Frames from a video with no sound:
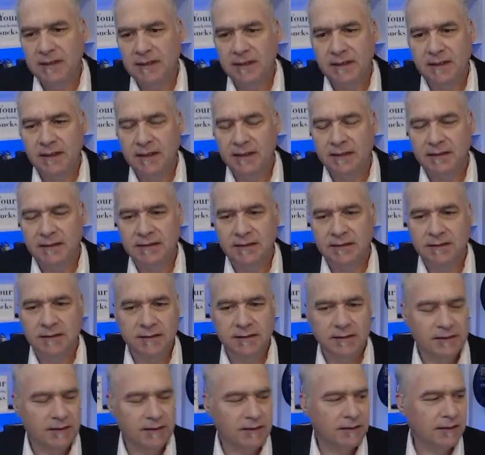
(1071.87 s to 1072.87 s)
It's
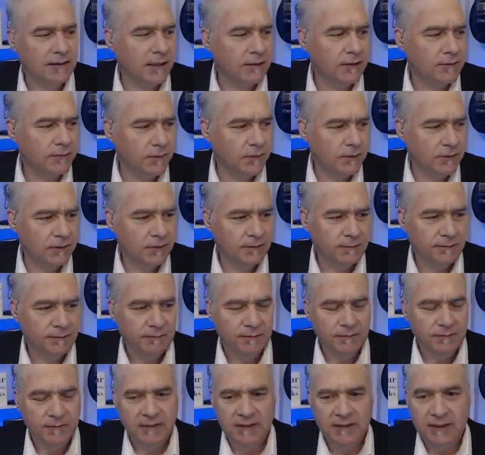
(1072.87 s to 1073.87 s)
distasteful.
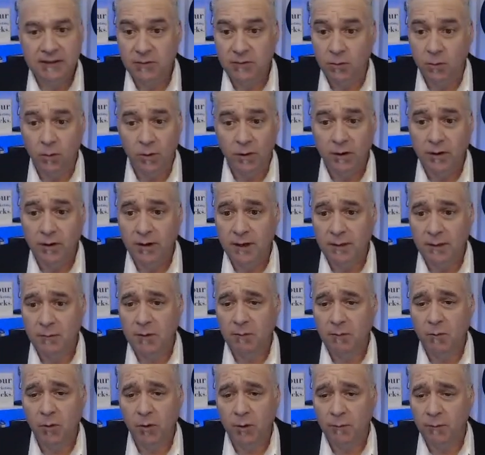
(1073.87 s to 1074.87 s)
Doesn't work.
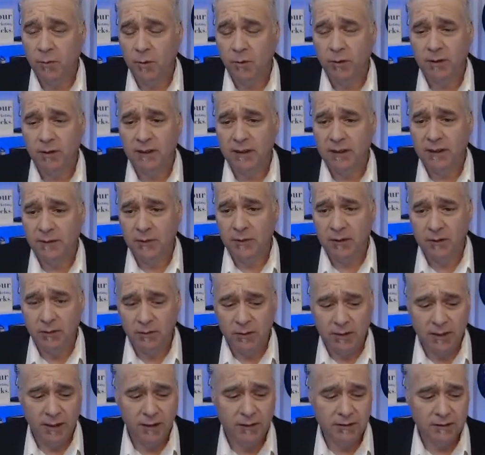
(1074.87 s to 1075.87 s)
More importantly, who
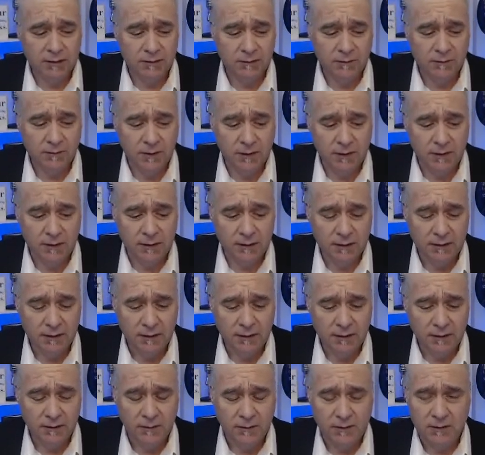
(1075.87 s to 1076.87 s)
cares if
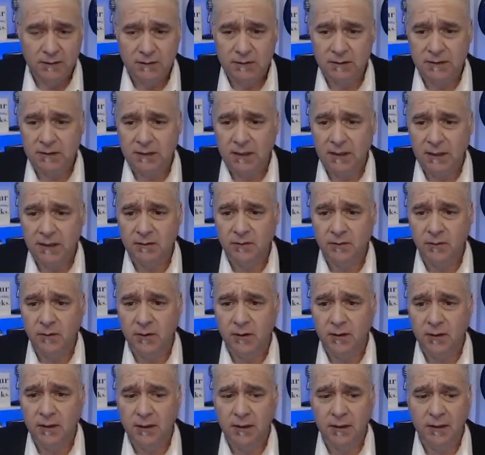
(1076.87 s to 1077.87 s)
it's
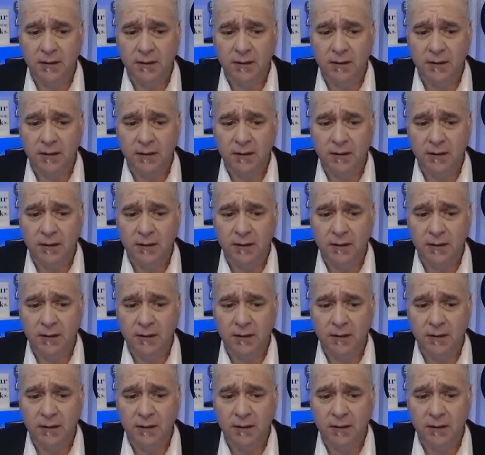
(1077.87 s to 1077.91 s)
distasteful?